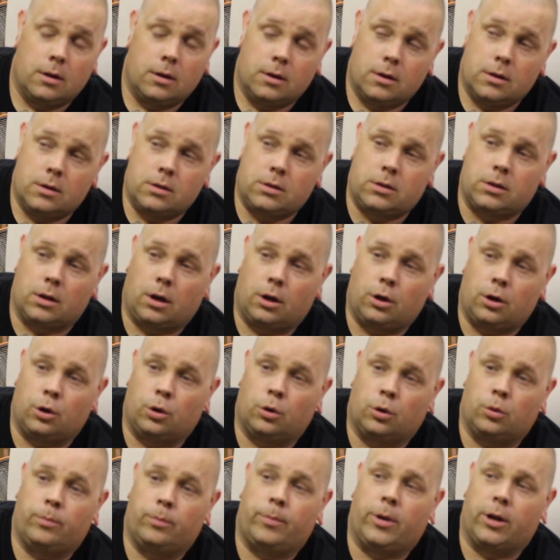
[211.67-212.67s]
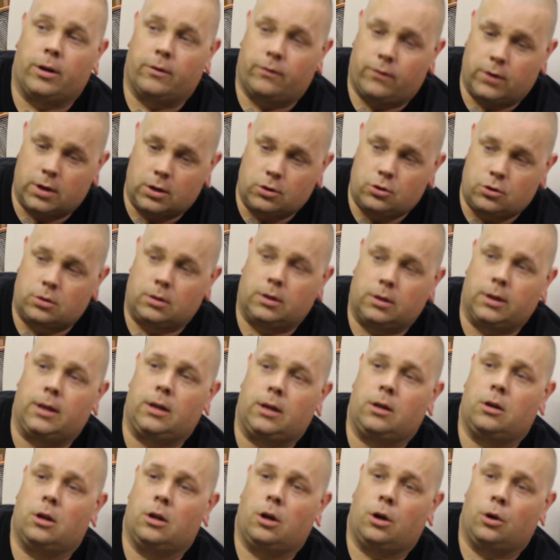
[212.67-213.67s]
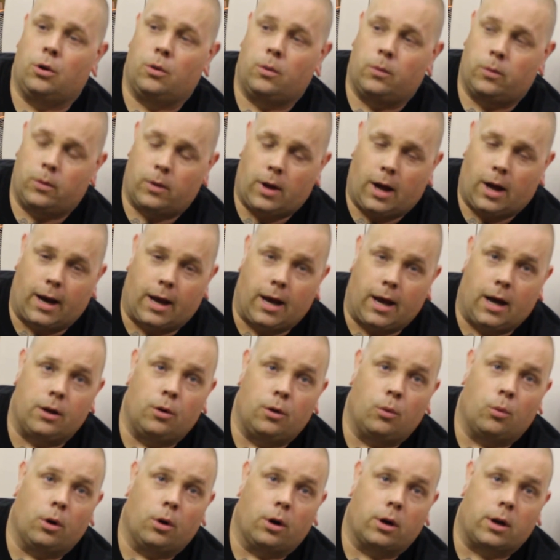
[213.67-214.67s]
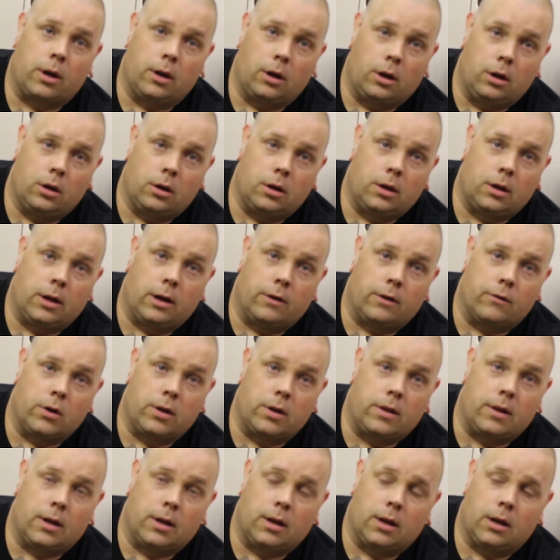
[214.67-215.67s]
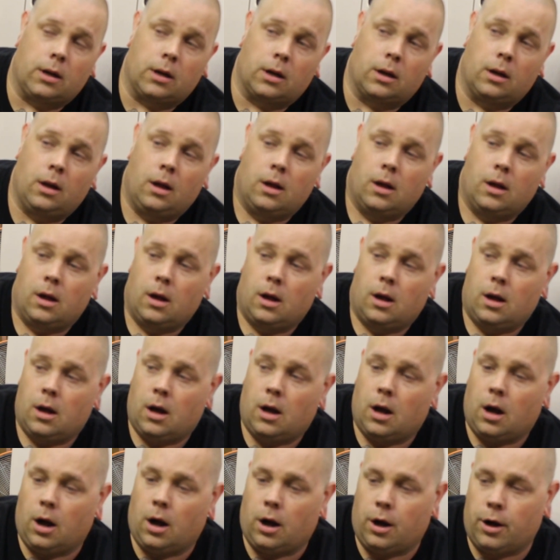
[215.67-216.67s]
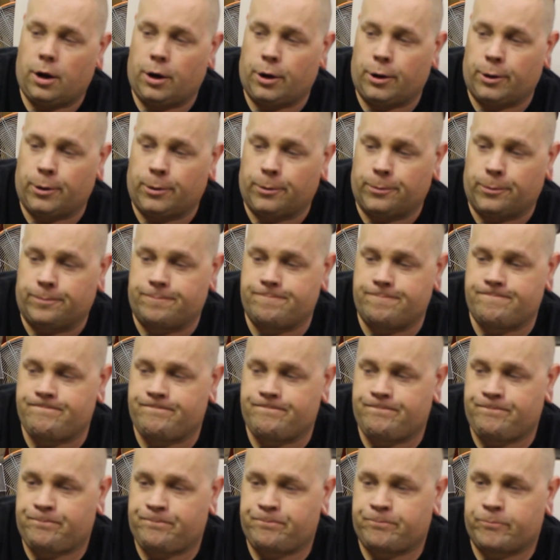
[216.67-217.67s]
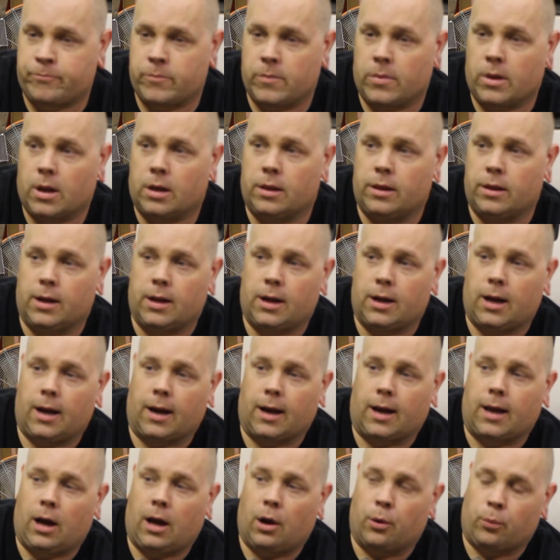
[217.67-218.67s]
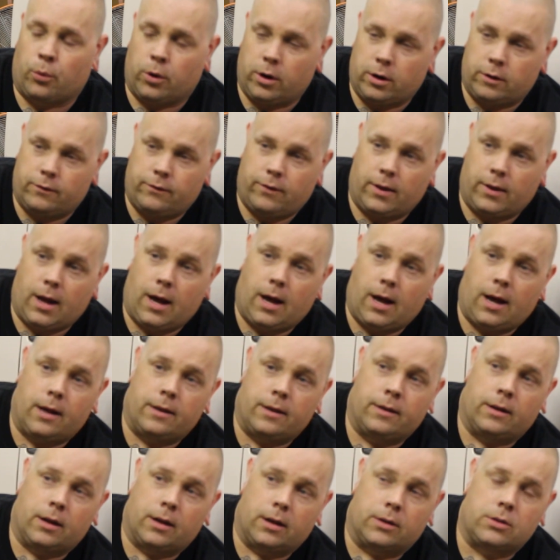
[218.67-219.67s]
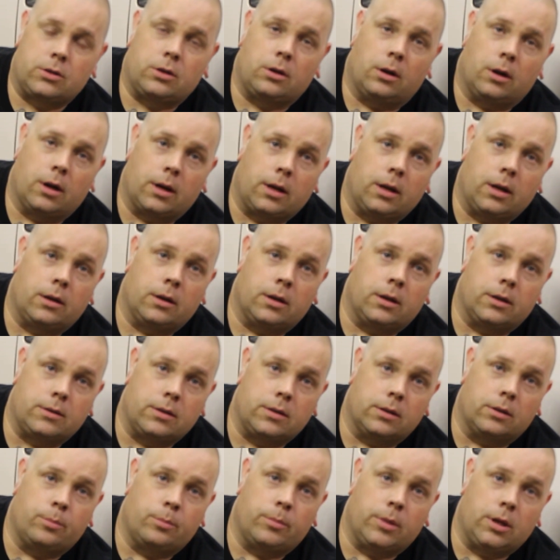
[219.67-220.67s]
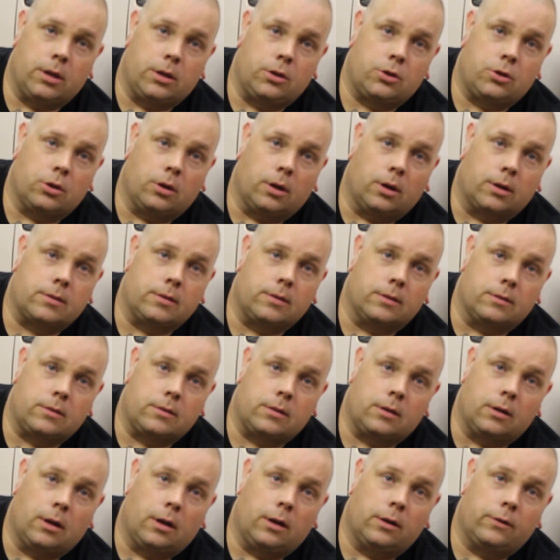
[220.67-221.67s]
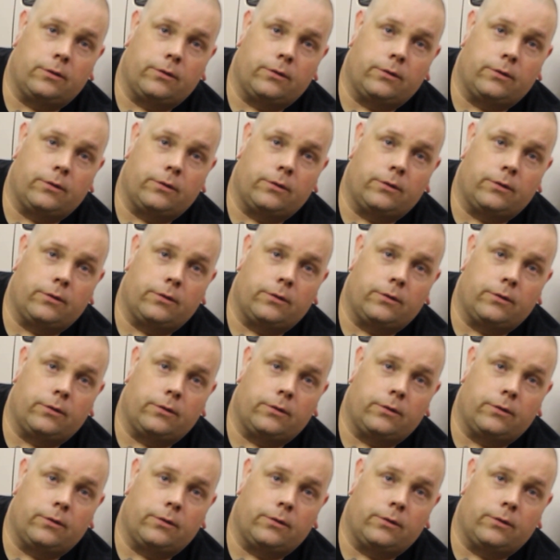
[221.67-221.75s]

So, but eventually, you know, I got it working good and everything. Then I got rid of that, and then I started getting into the mini trucks and stuff.